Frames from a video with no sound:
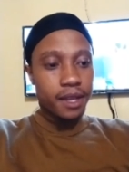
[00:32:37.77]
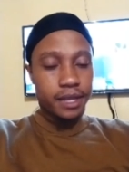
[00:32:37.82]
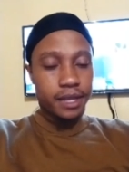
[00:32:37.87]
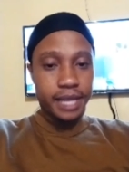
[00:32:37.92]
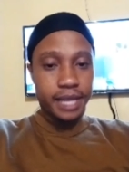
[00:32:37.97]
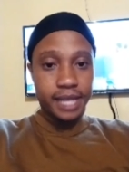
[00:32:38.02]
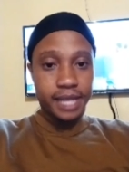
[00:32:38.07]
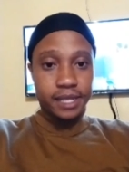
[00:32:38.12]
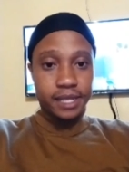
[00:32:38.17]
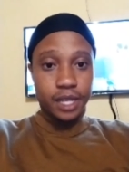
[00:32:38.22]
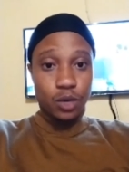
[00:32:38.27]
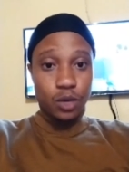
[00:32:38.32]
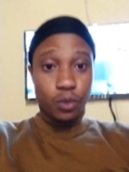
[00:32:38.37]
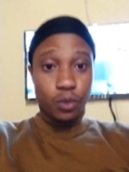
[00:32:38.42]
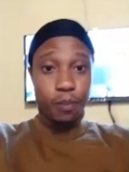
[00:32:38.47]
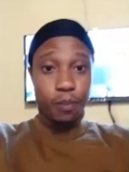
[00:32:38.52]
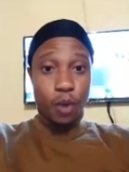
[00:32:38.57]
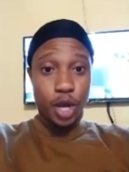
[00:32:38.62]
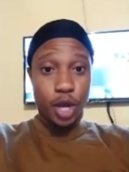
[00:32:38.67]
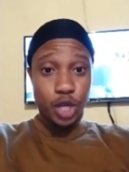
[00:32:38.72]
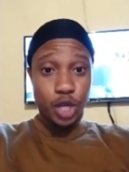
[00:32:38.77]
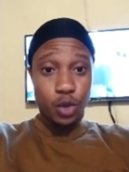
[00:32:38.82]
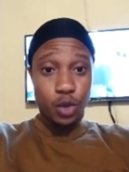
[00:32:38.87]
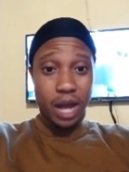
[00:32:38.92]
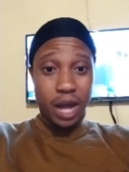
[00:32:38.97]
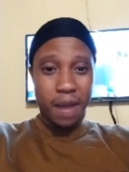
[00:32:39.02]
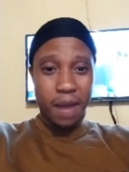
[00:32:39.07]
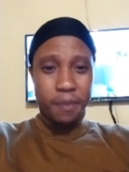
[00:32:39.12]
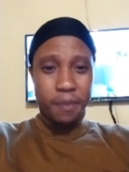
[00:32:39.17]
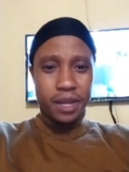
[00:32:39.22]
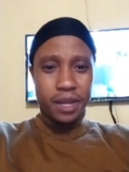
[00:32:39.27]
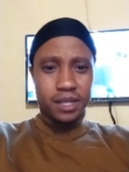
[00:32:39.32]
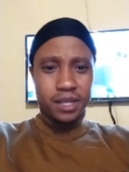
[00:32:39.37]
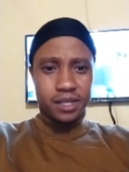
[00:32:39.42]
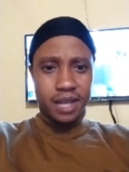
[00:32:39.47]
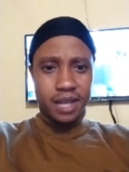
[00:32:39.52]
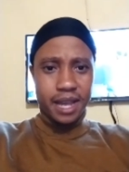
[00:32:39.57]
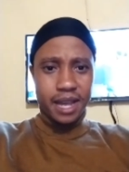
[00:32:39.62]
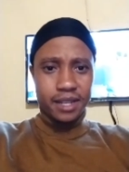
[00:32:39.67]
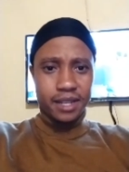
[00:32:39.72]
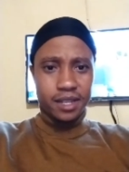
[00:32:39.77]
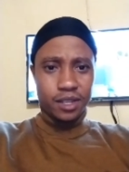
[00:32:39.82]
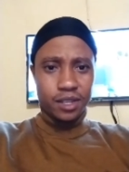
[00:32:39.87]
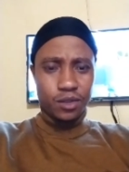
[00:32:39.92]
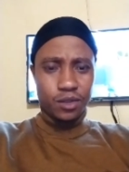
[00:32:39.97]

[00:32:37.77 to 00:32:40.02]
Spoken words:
yes, it will boil you up inside.